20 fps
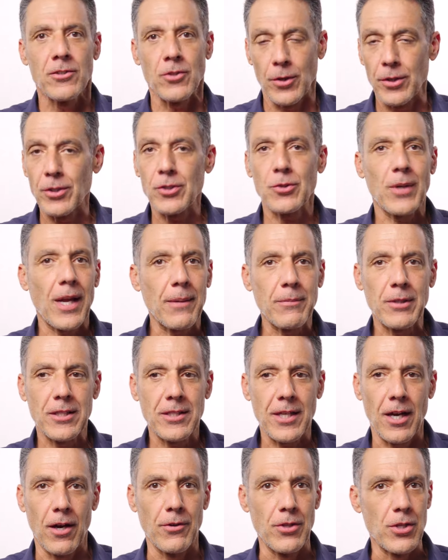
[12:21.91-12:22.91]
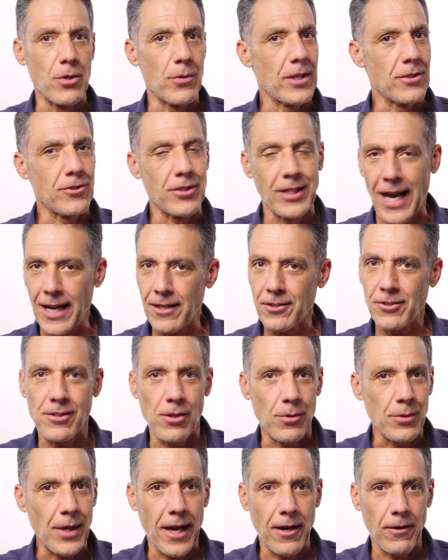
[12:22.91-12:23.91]
So here's what I'm gonna tell you is you gotta
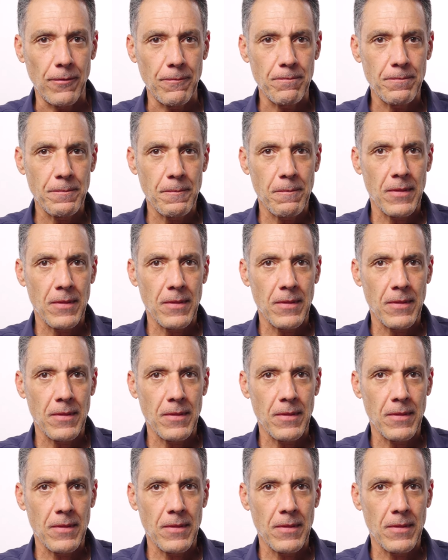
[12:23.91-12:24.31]
slow down